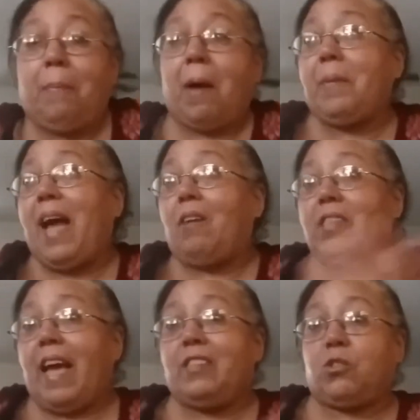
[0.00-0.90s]
I'd probably be
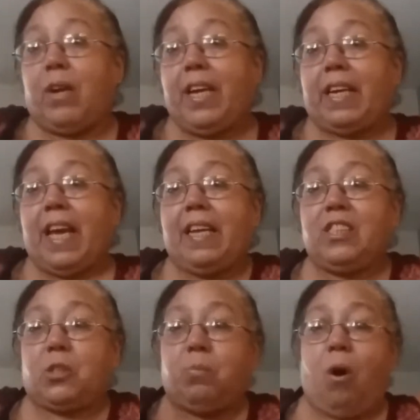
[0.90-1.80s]
out there
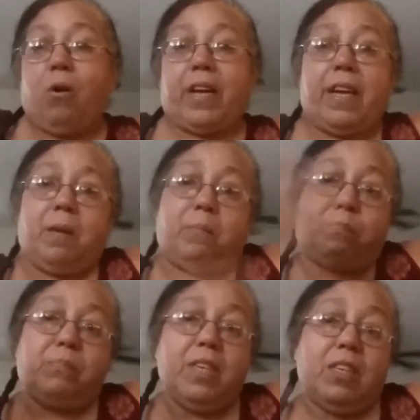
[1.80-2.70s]
drinking,
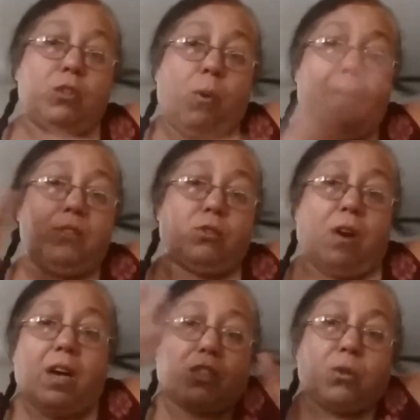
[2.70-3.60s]
smoking, doing
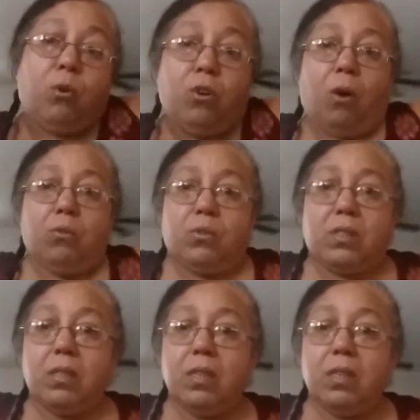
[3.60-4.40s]
drugs. Who knows?